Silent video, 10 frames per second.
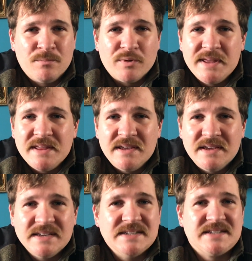
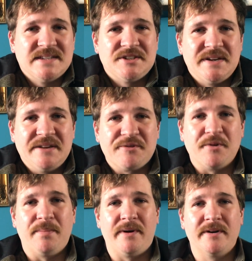Breathing is such an
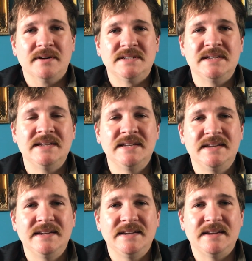integral part
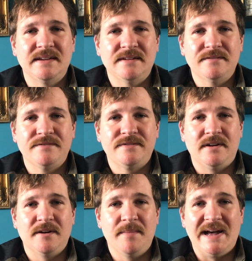of
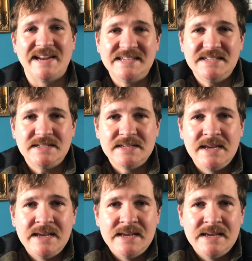our bodies,